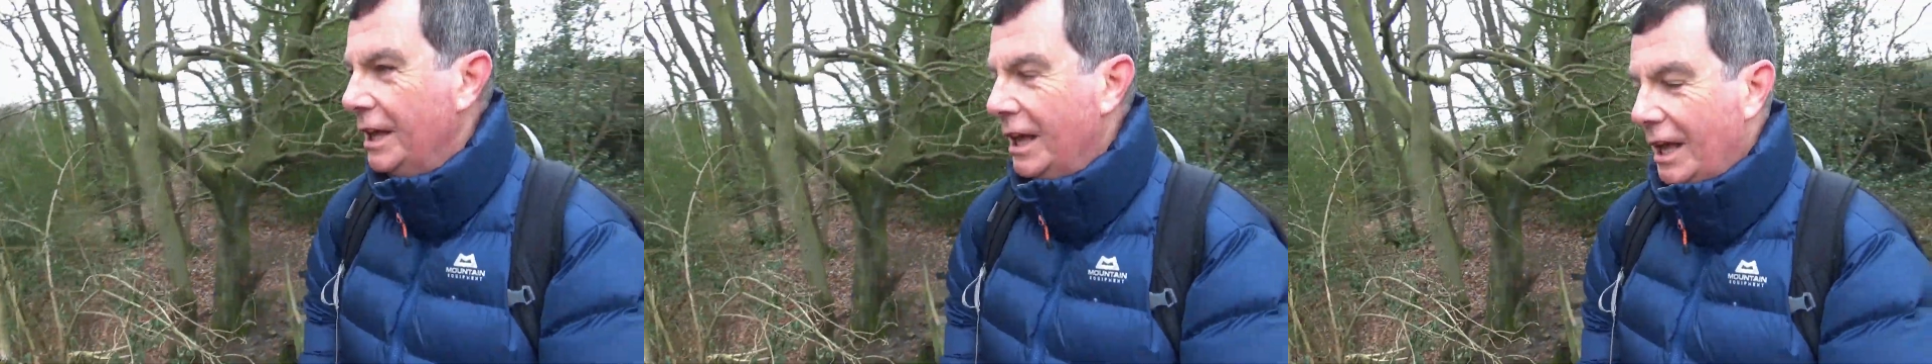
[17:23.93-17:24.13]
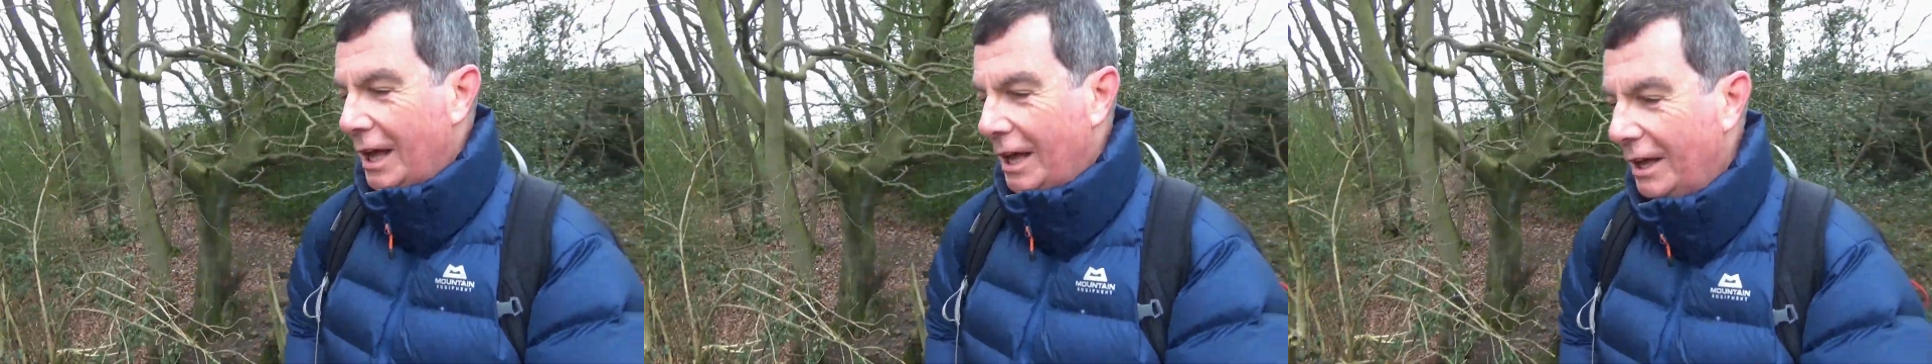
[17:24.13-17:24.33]

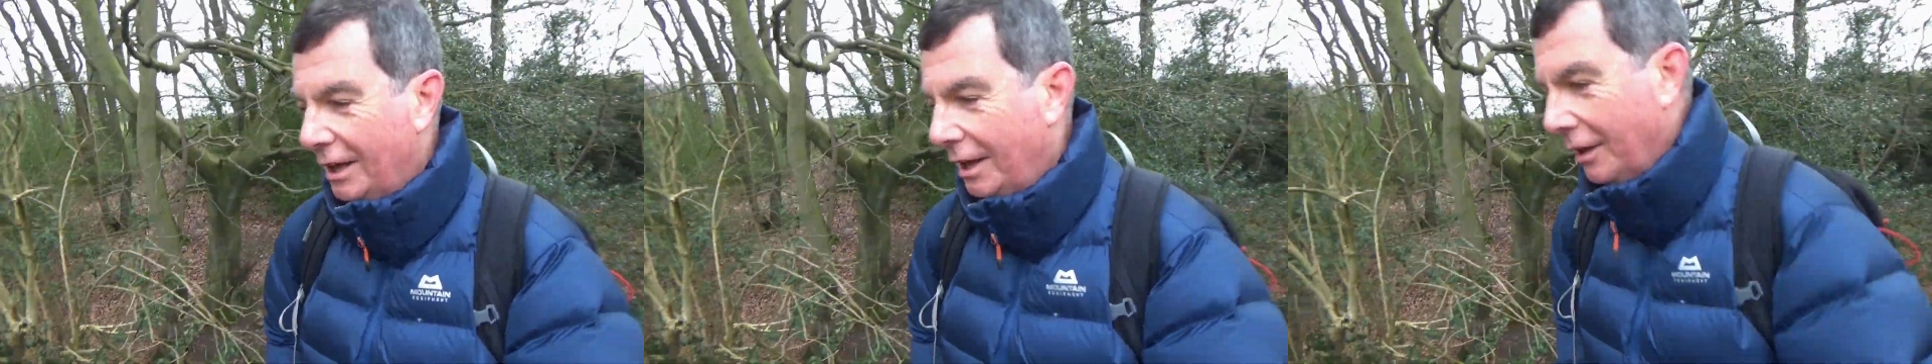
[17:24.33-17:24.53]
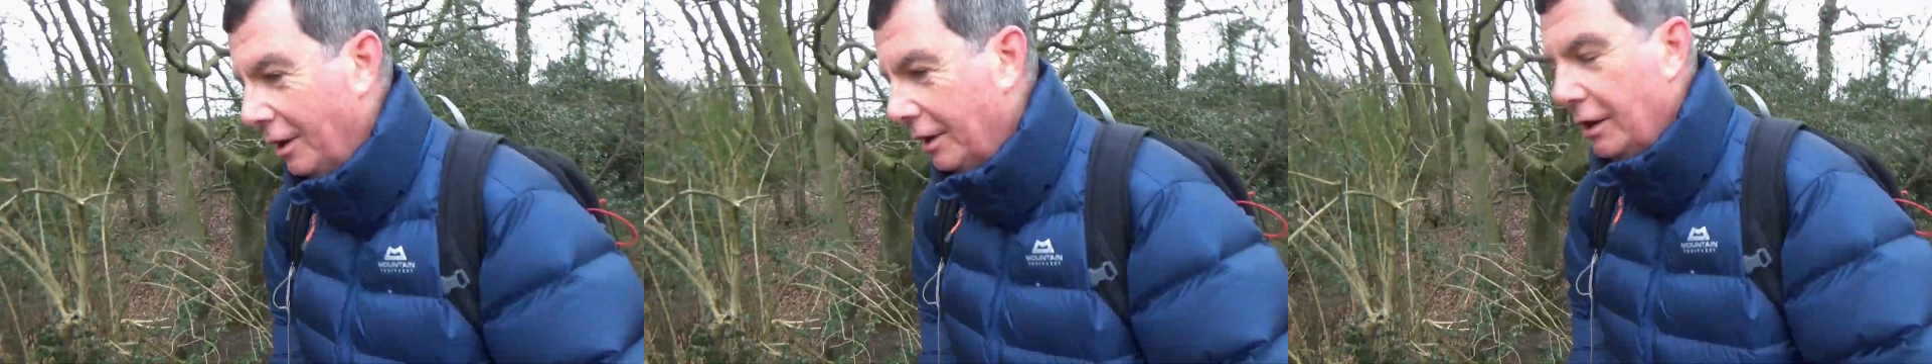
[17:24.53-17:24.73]

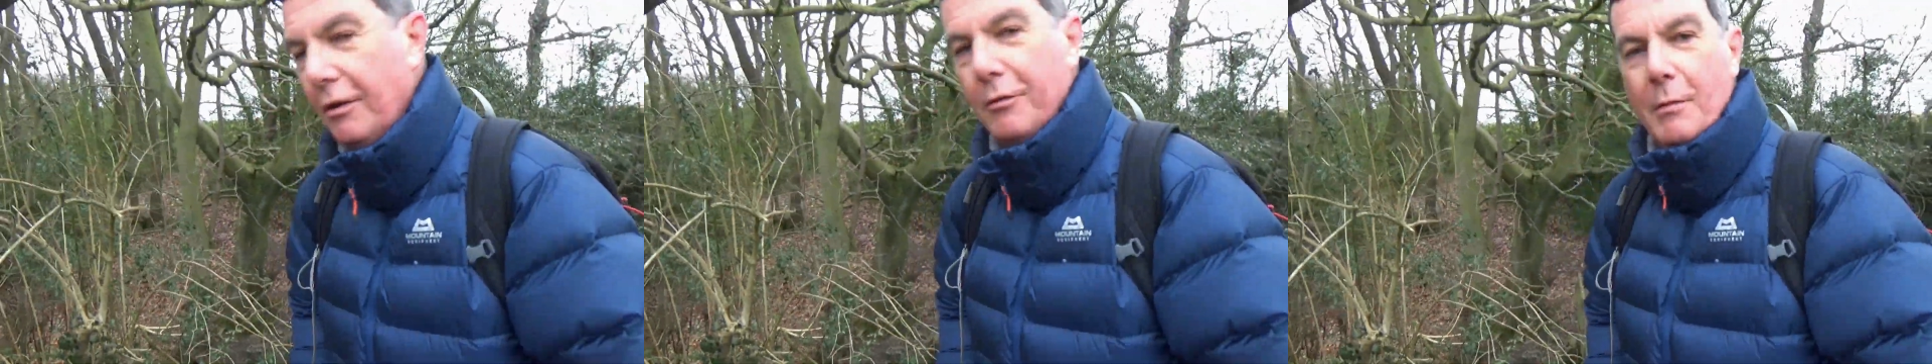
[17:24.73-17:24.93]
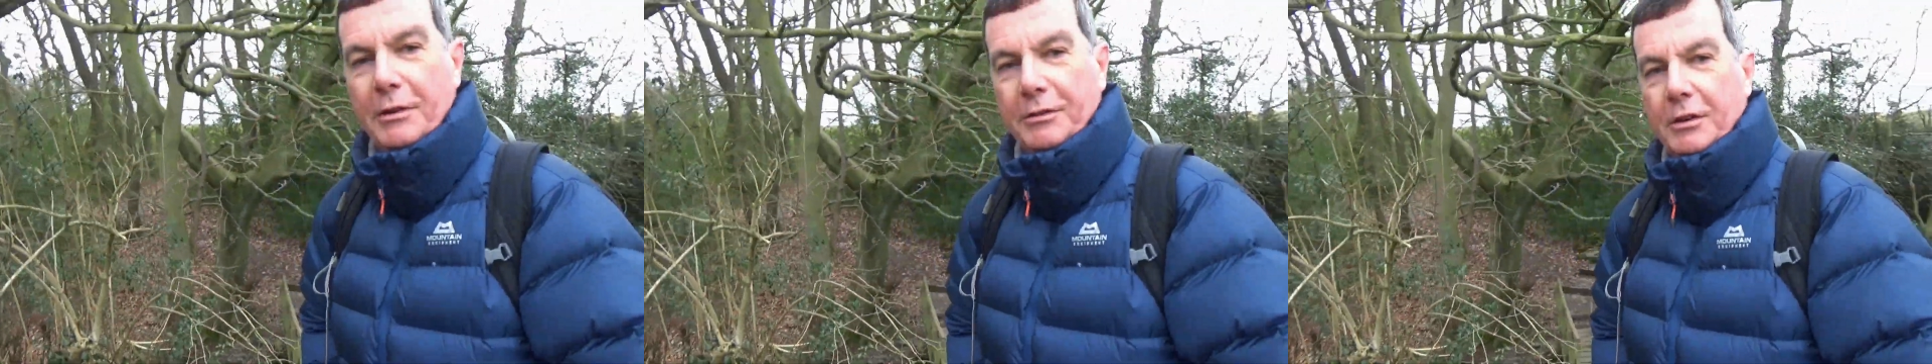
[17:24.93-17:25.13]
and I
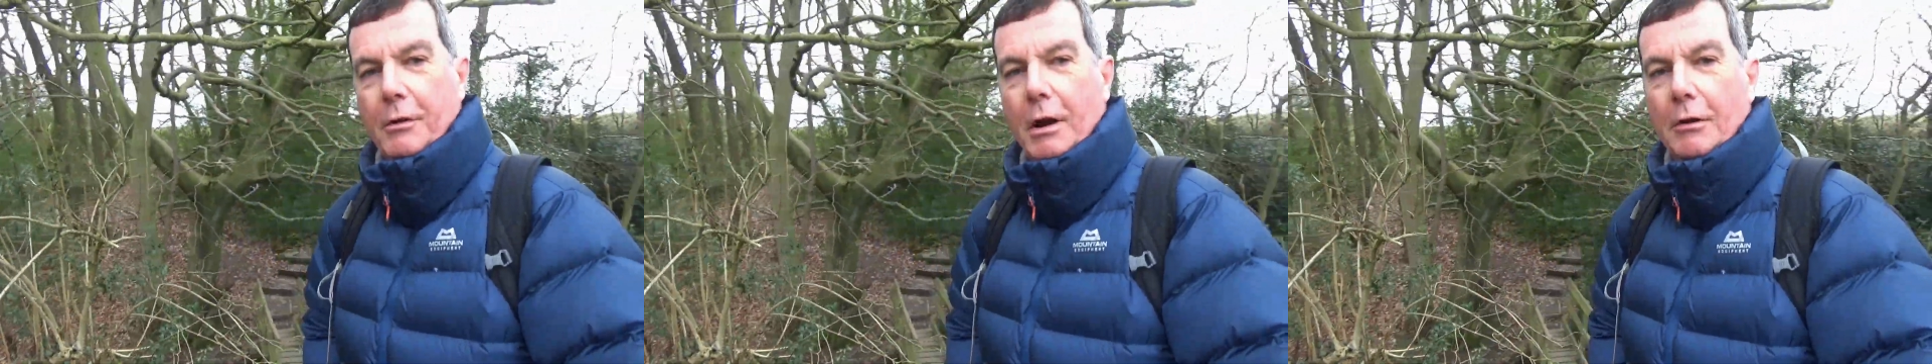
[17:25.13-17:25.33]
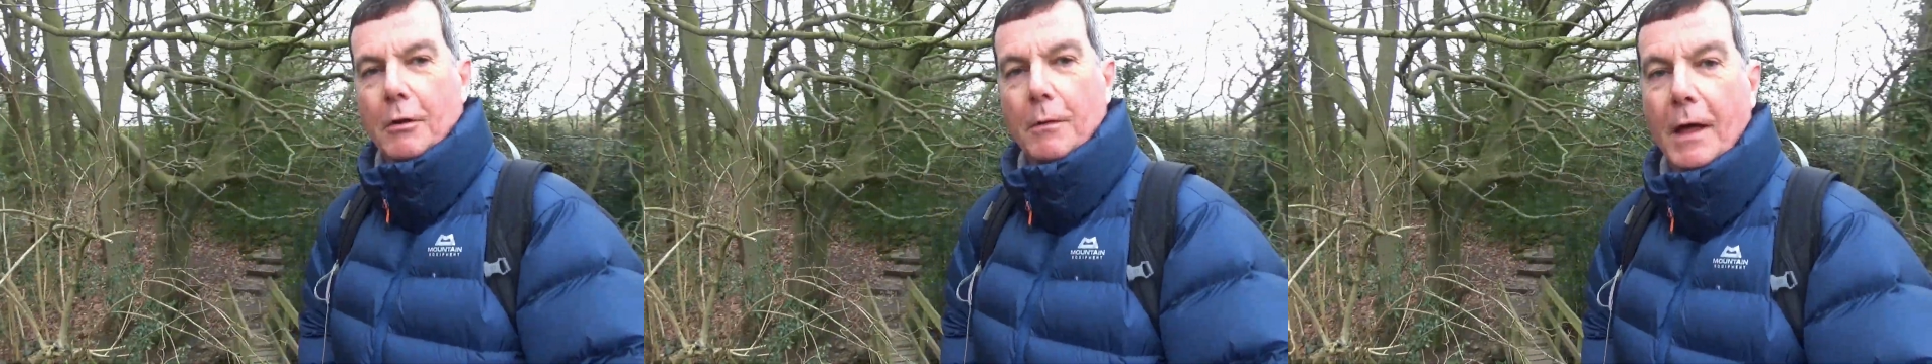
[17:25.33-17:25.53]
loved messing
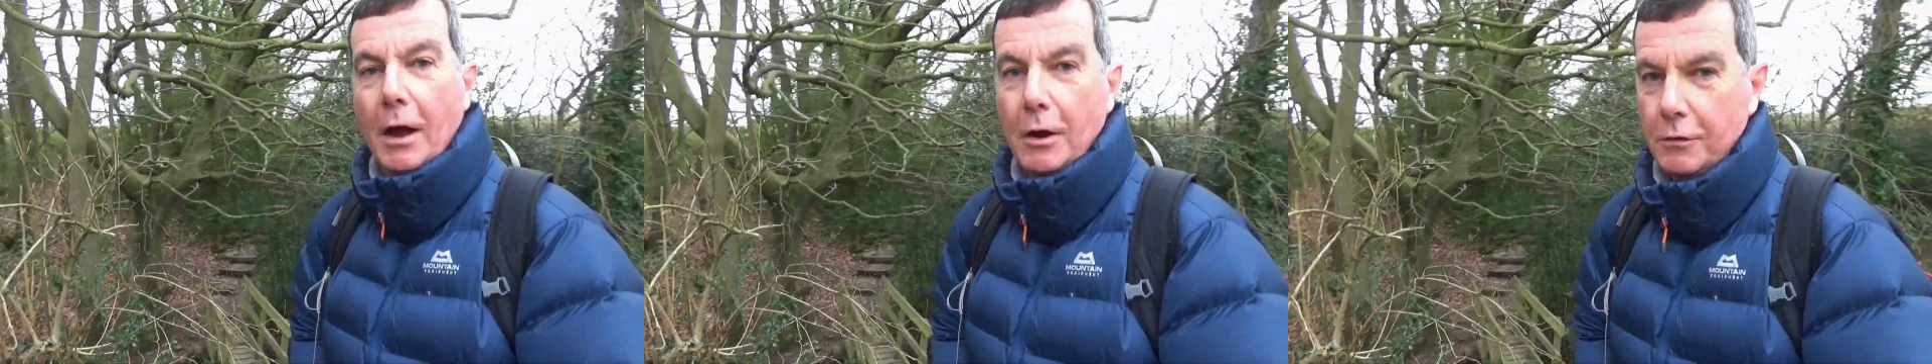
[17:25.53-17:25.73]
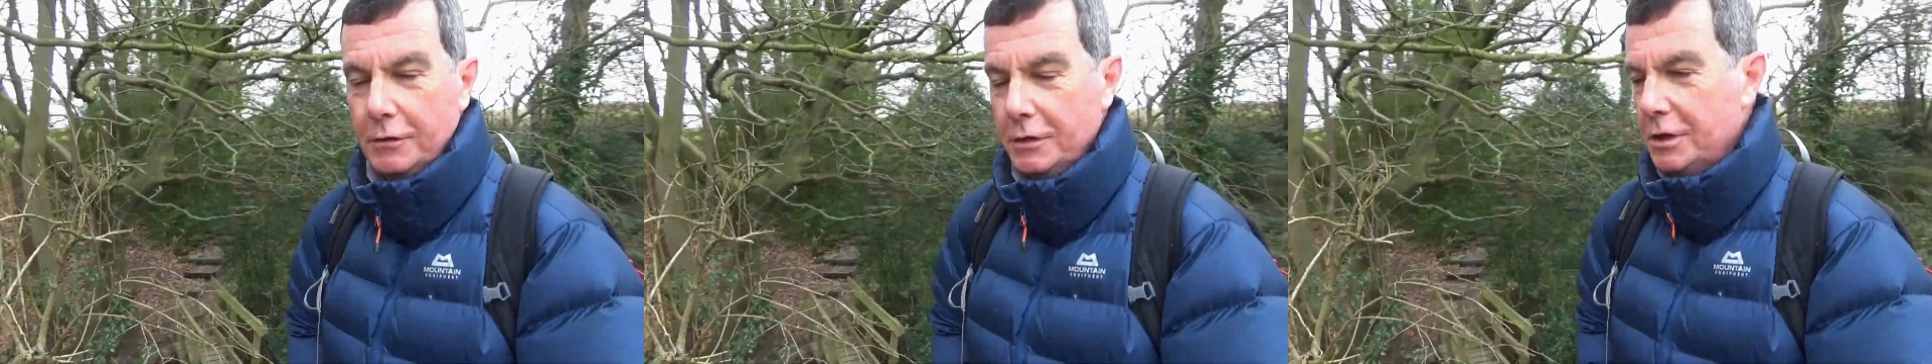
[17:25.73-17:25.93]
around on that
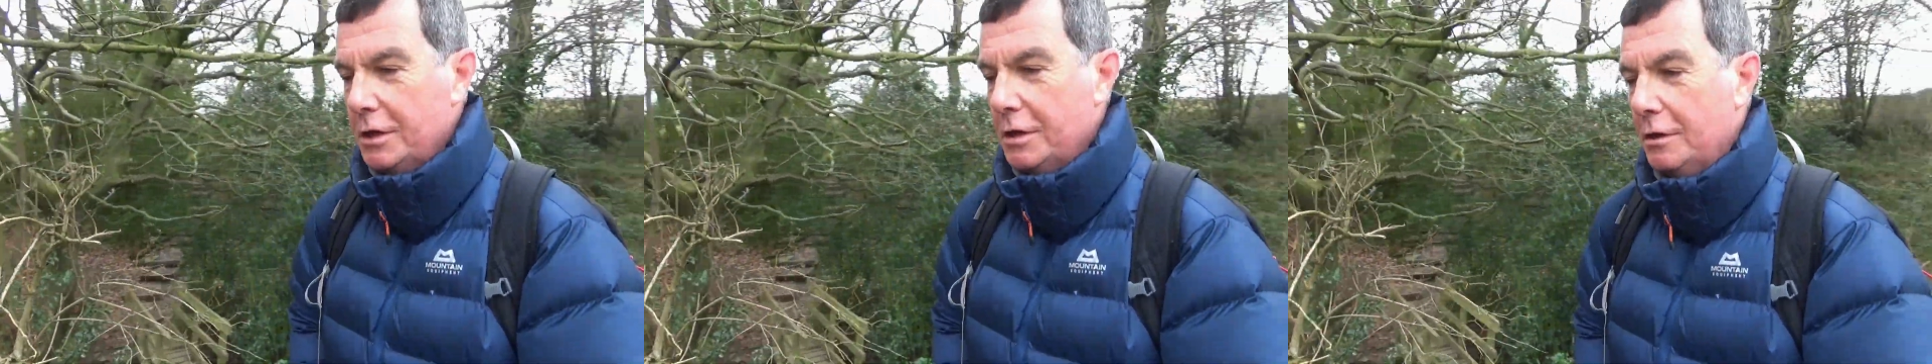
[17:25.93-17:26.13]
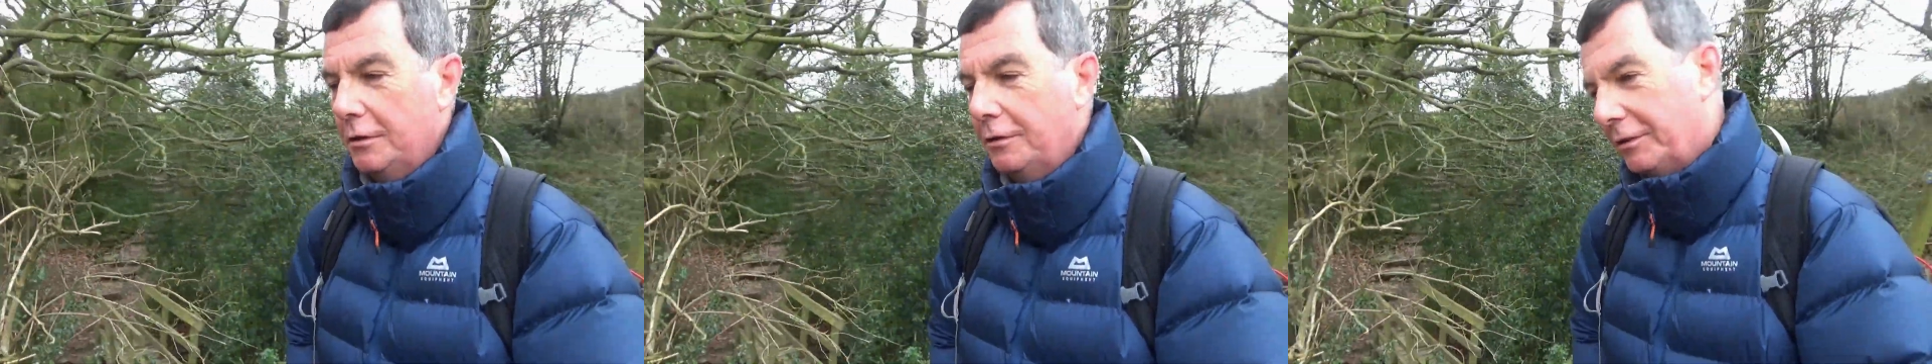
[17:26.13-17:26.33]
over the
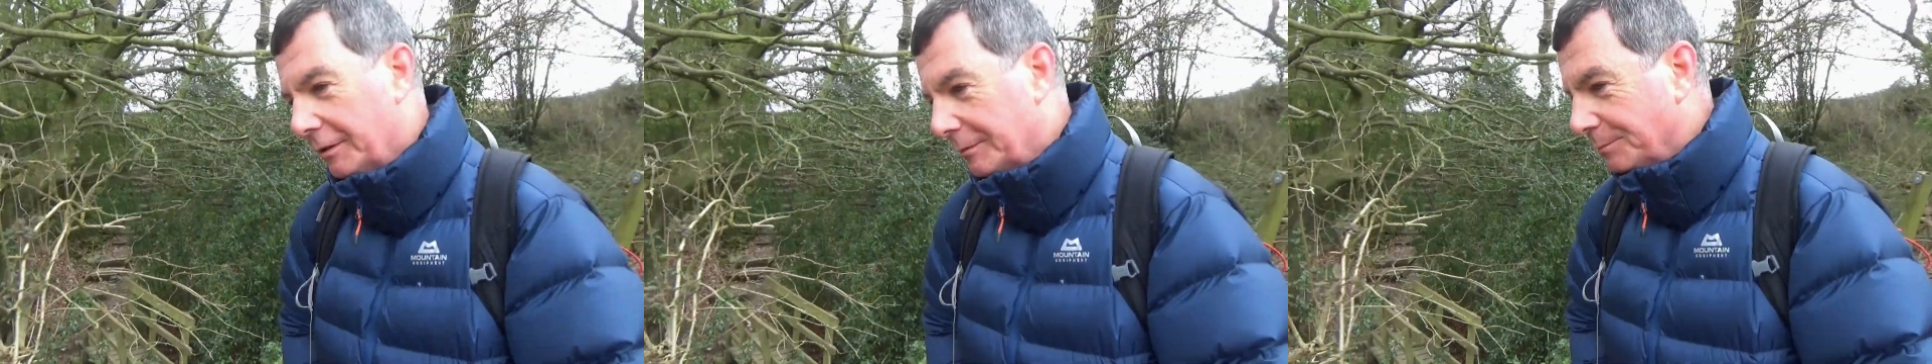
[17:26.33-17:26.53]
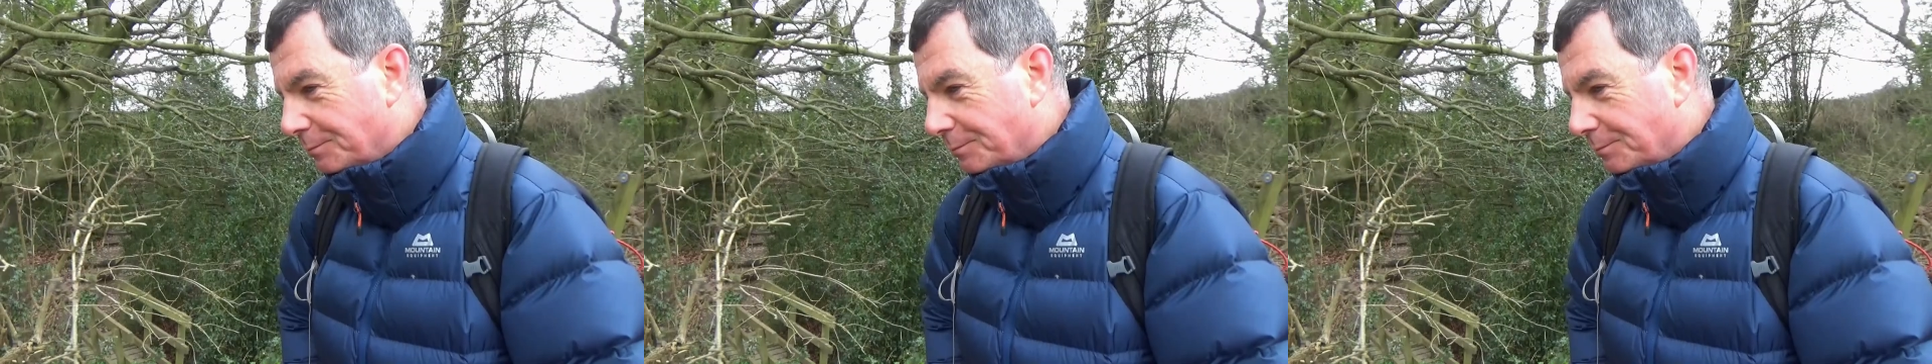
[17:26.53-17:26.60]
years.